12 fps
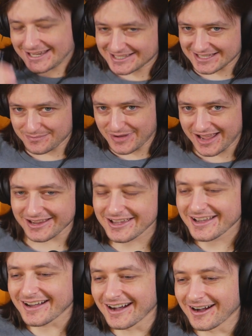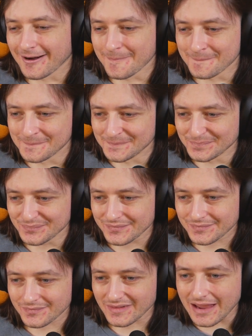step back.
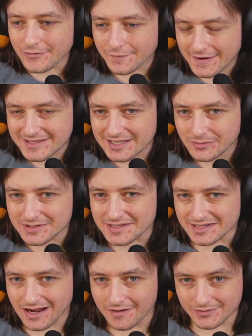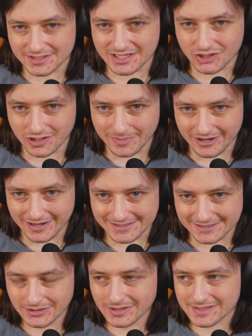Every fight sequence is a conversation about
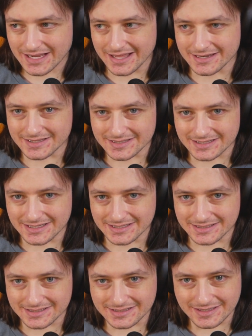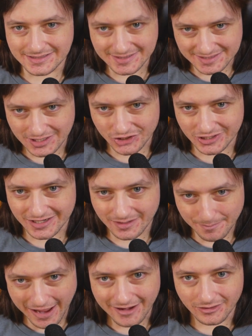ideals and is a discussion and a
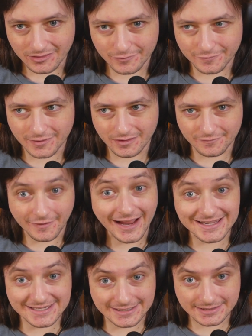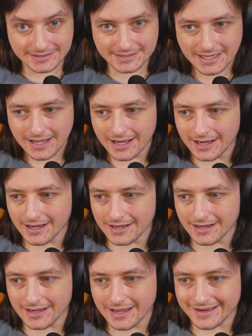battle of ideas
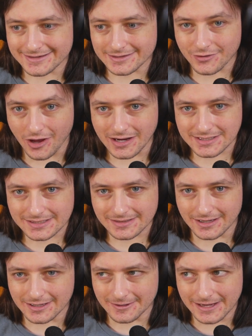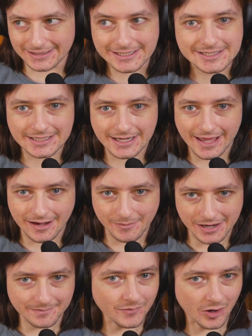and thoughts, at least in
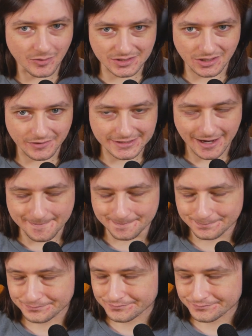anime, almost all the time.